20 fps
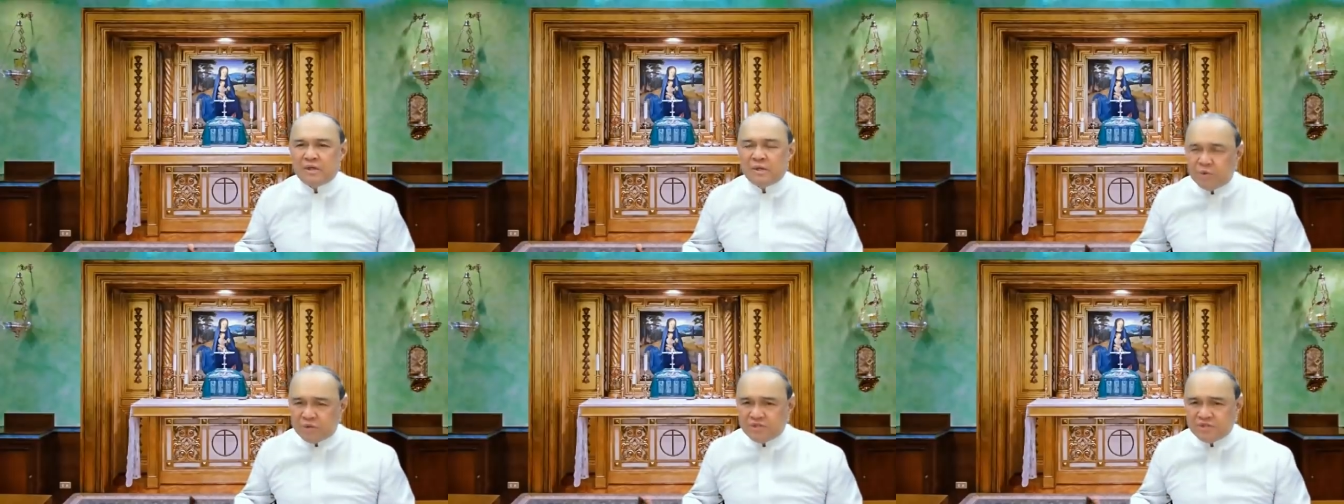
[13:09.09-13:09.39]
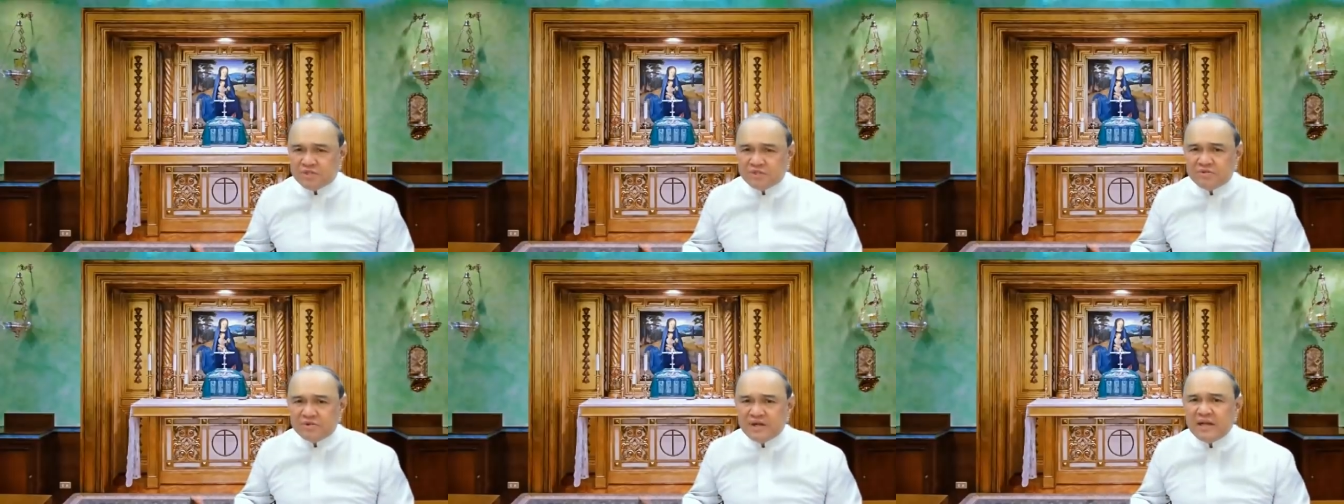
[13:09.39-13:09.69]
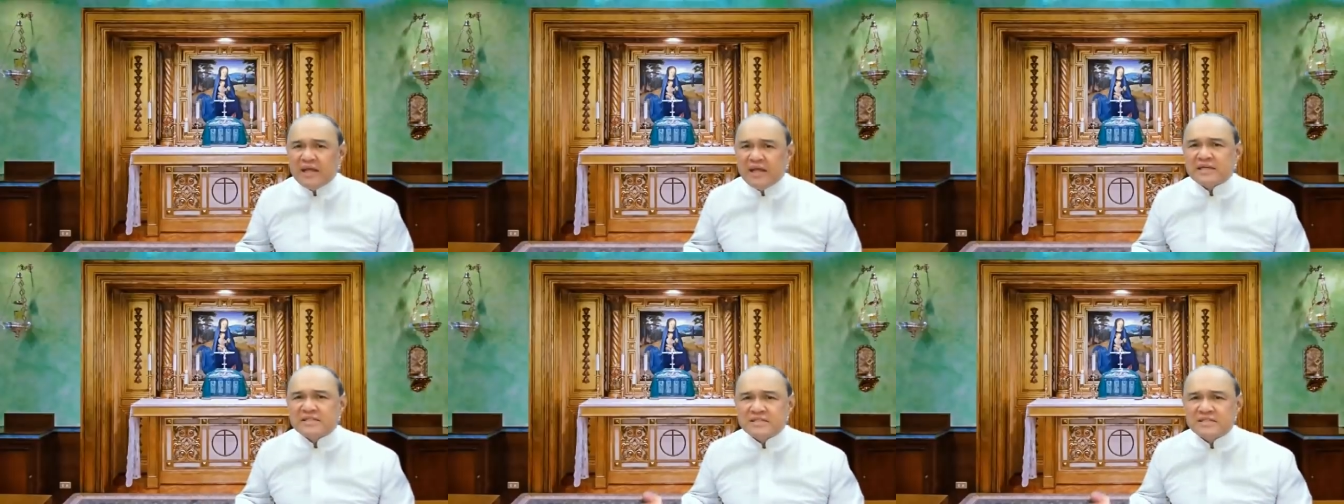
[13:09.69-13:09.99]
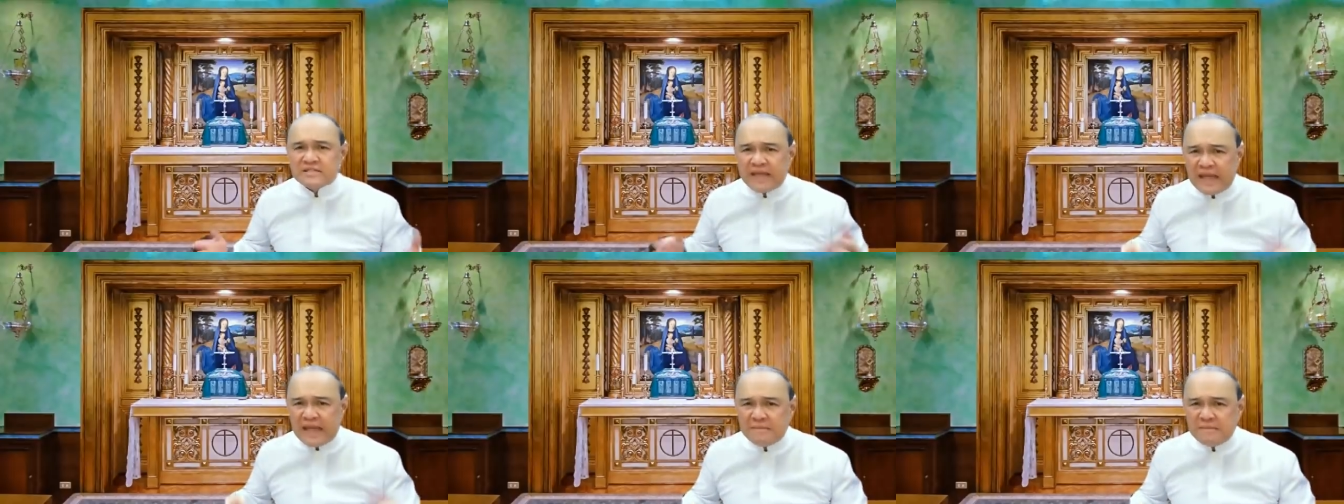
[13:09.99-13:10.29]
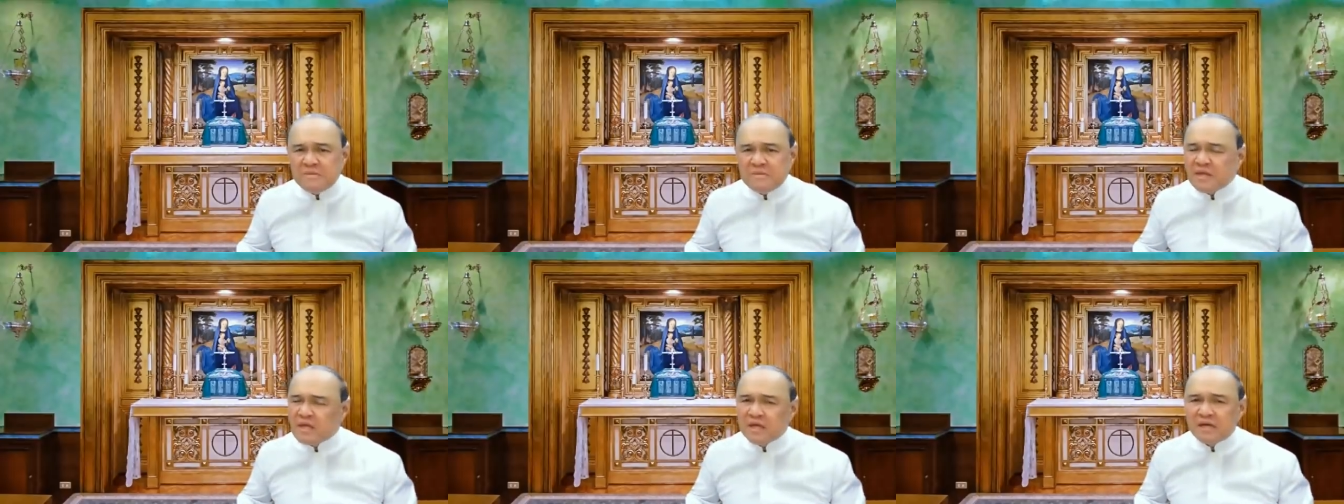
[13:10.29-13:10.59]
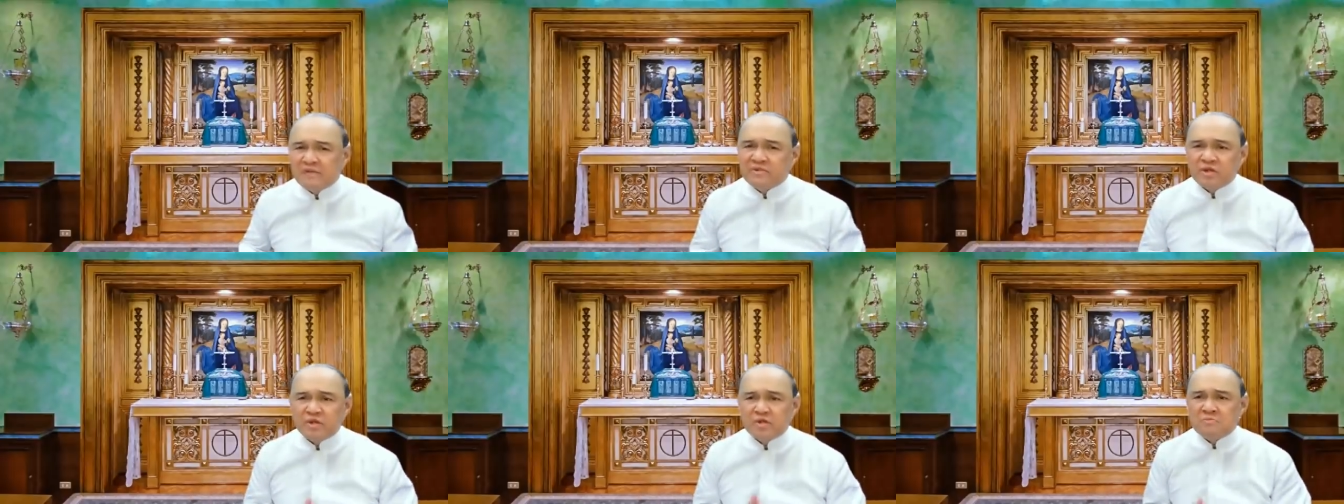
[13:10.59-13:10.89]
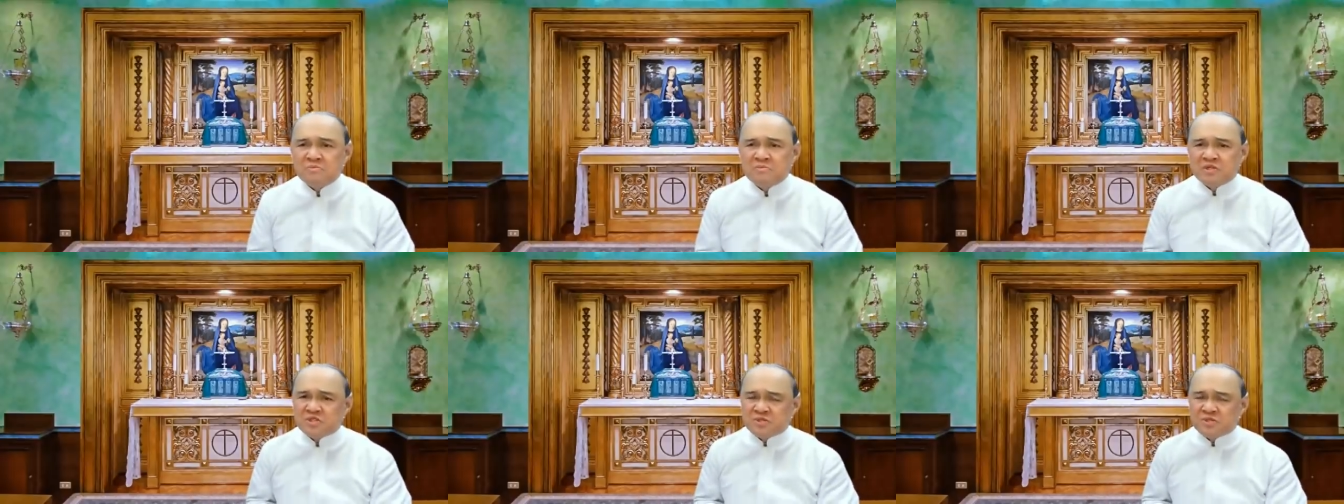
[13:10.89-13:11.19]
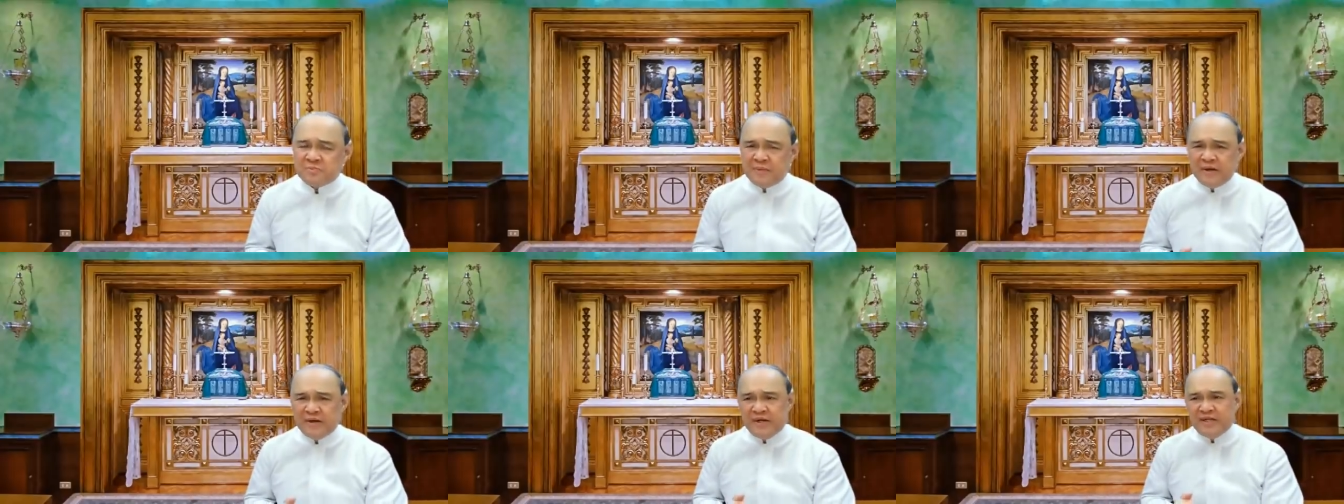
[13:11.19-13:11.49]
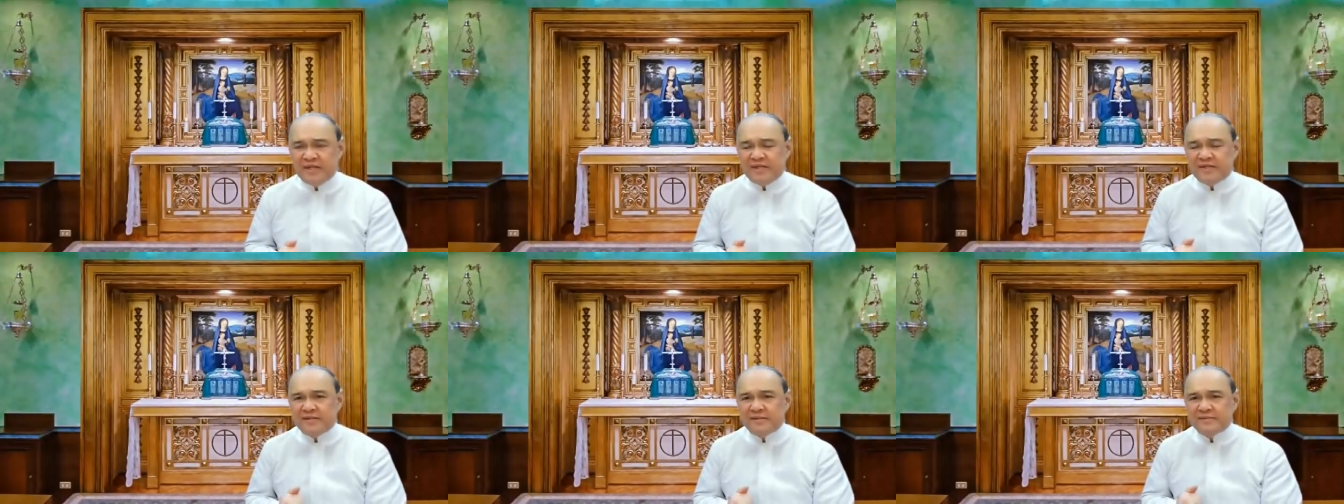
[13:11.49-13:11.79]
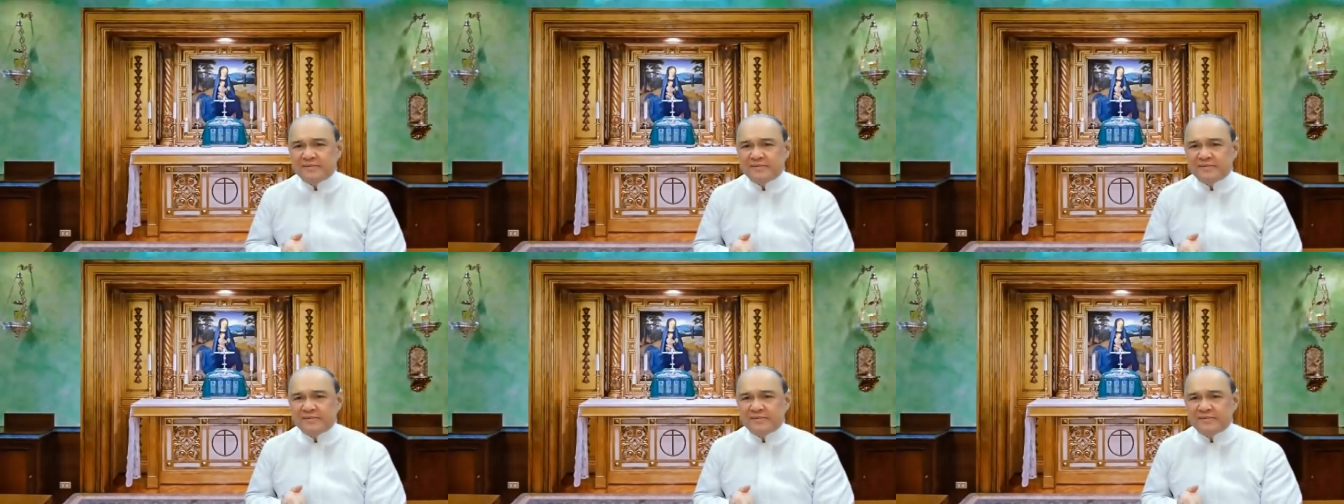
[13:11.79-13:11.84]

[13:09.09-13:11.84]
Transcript: which is really a stymieing of the human spirit.